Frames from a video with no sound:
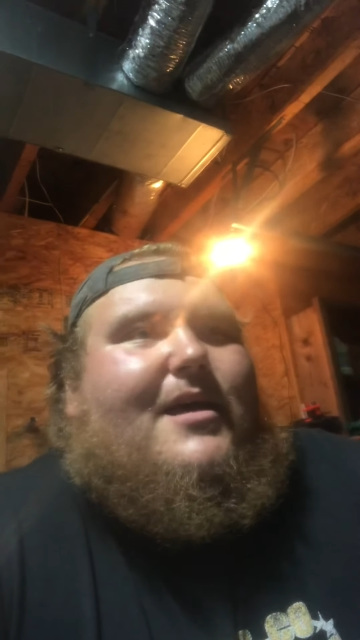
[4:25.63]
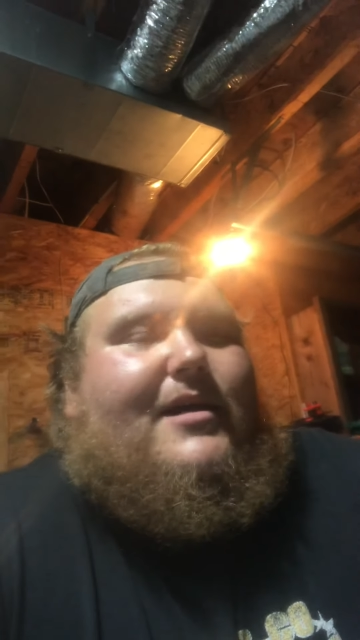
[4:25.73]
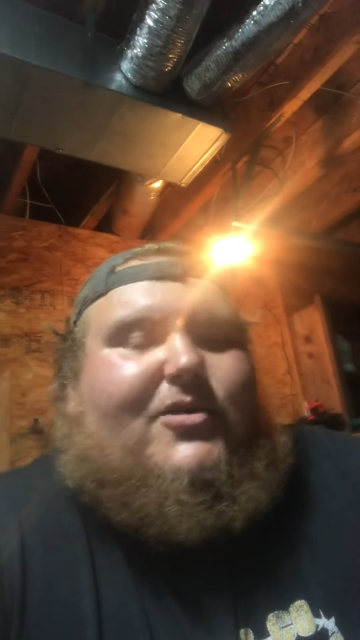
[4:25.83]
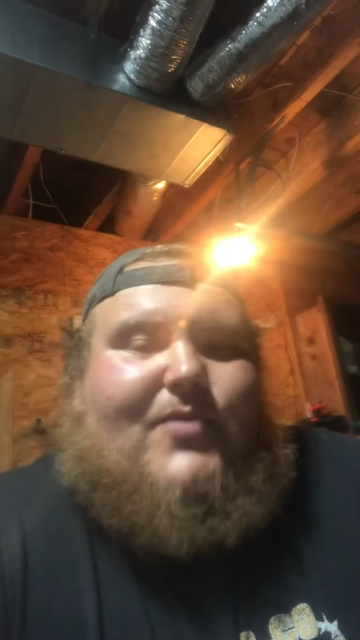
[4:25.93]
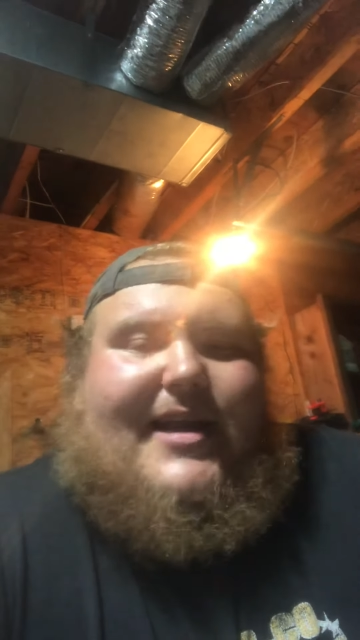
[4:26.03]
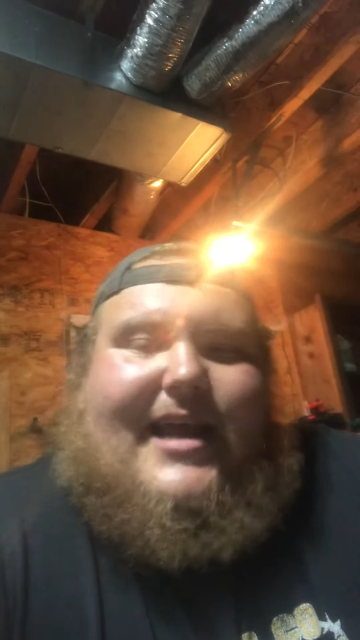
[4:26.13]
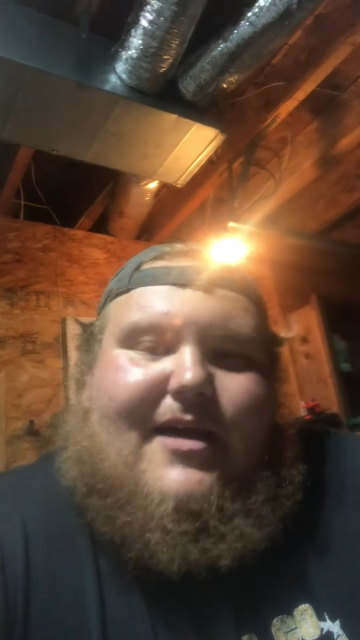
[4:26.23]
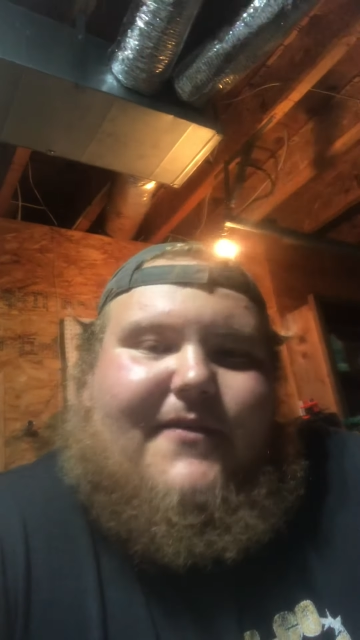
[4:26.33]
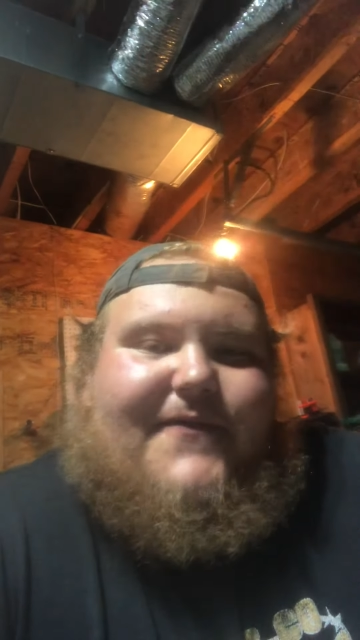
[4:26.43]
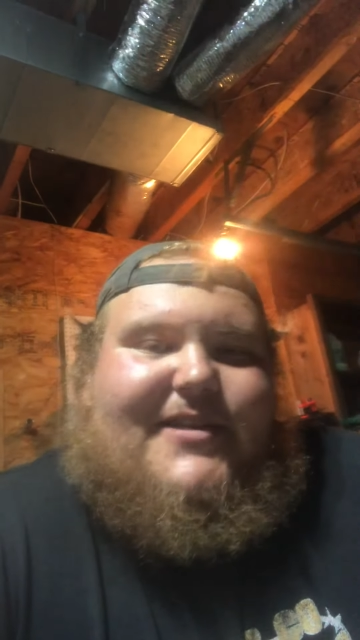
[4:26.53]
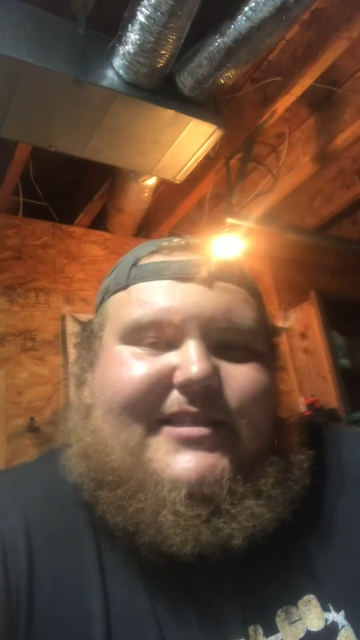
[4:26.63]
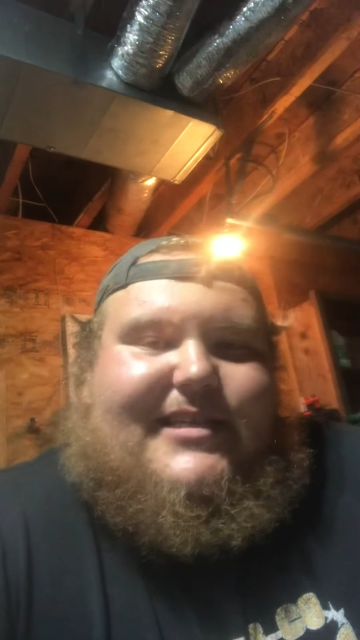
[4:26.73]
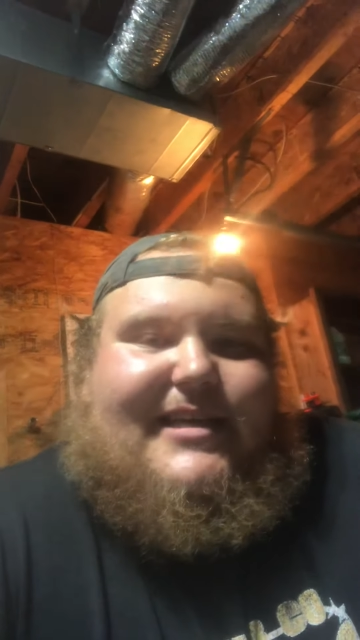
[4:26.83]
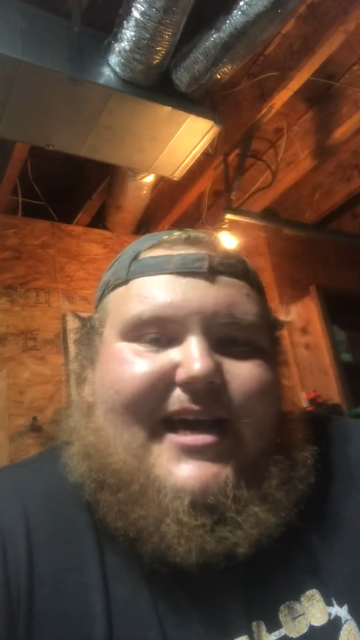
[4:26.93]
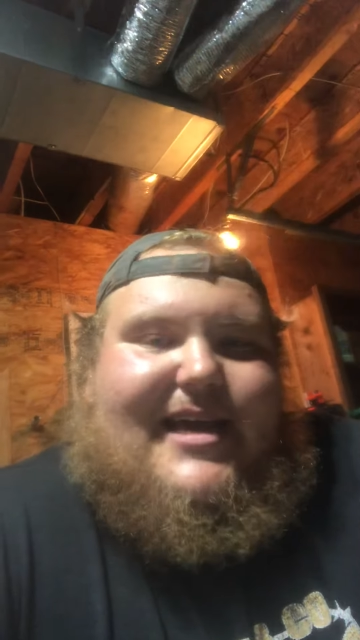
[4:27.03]
because right now the fishing's at
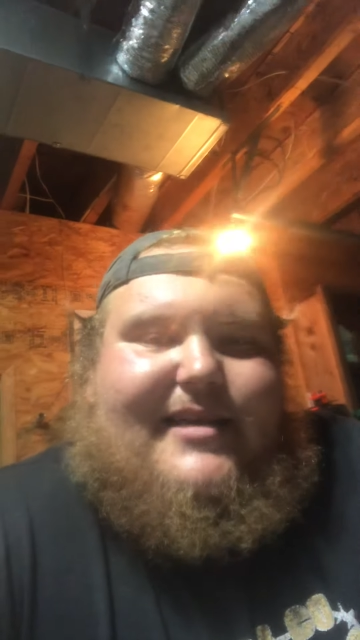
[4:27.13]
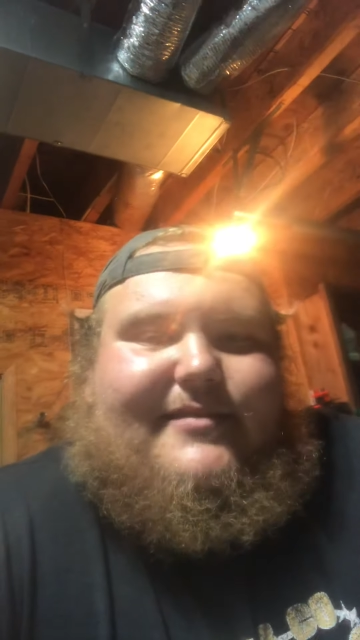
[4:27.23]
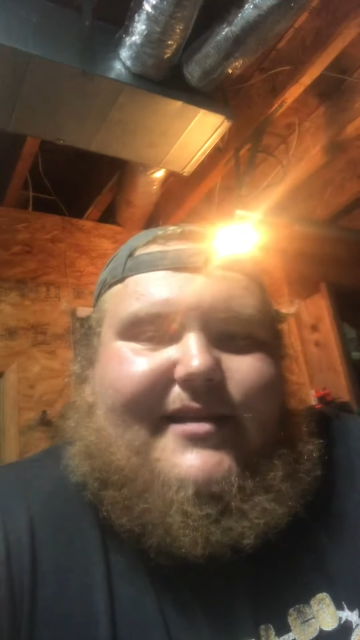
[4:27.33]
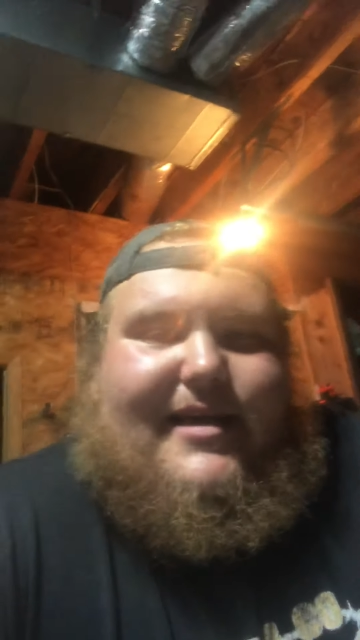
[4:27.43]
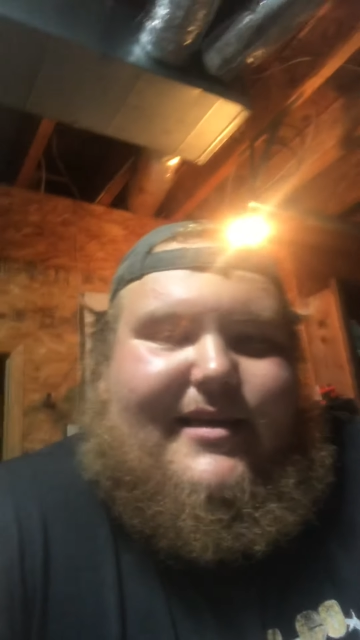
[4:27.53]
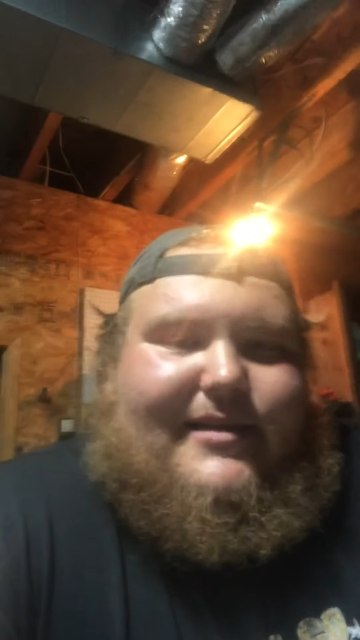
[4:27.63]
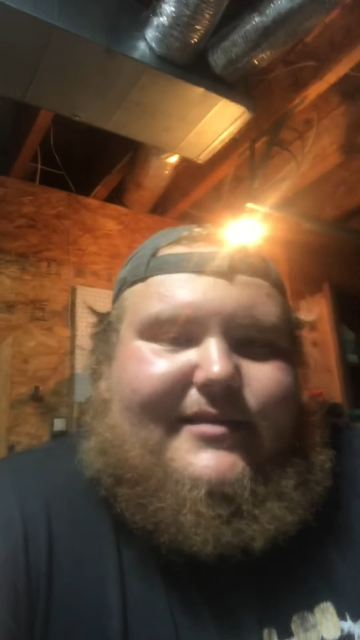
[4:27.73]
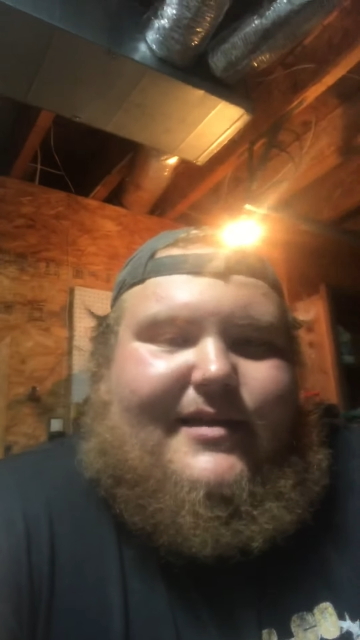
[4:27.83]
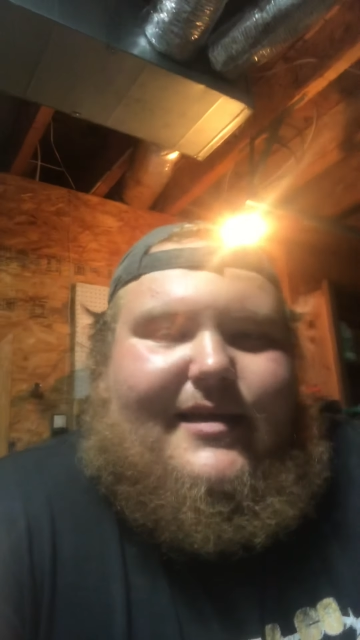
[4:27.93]
night and